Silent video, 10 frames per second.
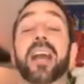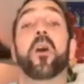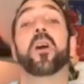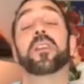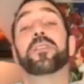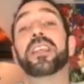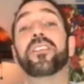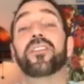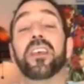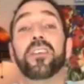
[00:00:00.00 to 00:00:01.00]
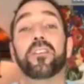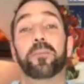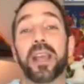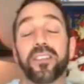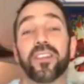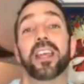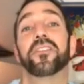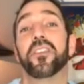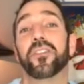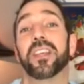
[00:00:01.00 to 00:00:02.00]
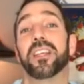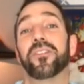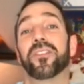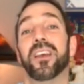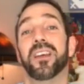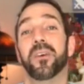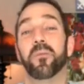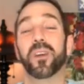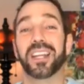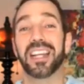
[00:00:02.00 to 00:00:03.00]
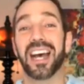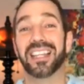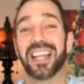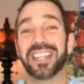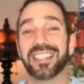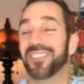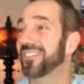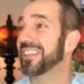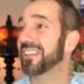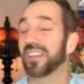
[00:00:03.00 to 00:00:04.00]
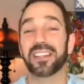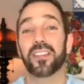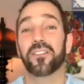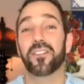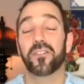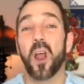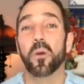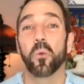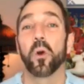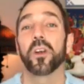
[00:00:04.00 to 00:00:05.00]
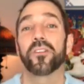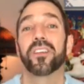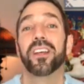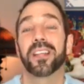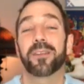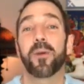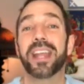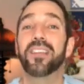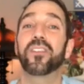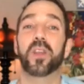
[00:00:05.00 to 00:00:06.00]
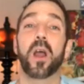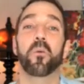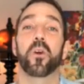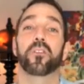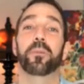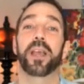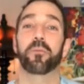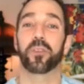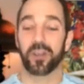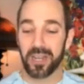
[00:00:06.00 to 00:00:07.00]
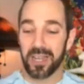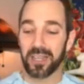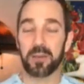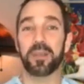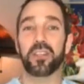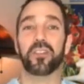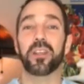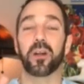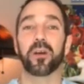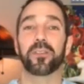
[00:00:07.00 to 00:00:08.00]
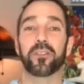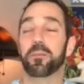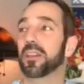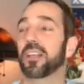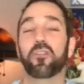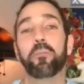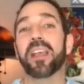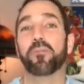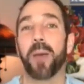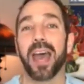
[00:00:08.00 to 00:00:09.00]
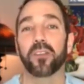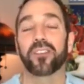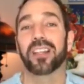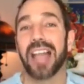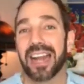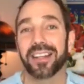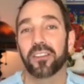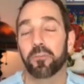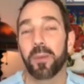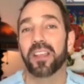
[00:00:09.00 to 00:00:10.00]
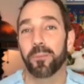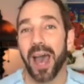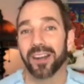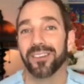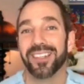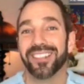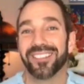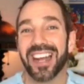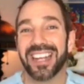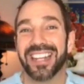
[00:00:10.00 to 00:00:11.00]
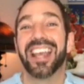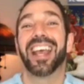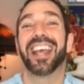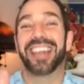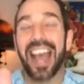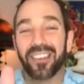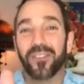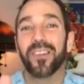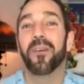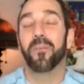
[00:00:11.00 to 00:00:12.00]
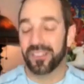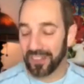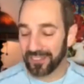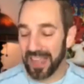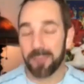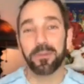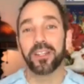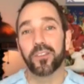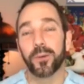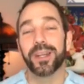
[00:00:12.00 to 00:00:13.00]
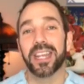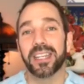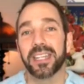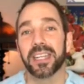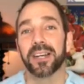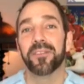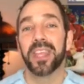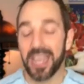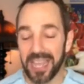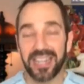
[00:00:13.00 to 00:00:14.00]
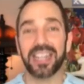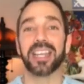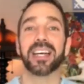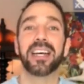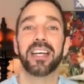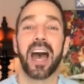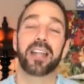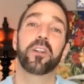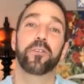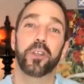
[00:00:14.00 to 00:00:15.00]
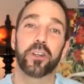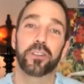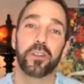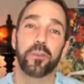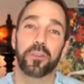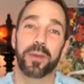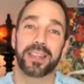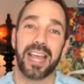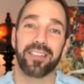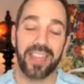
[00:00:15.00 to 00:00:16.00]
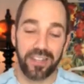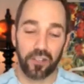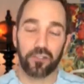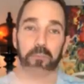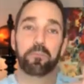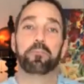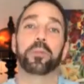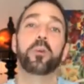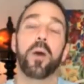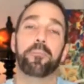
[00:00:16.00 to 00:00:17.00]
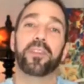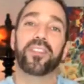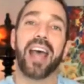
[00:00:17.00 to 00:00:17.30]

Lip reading: got all of these space agencies working on like this, you know, like the Star Wars, like Reagan's Star Wars plan, where they're going to be, you know, there's going to be like space battles, galactic space battle, right? That's what just happened too in India. India, I don't know if you heard the news about that, they just blew up a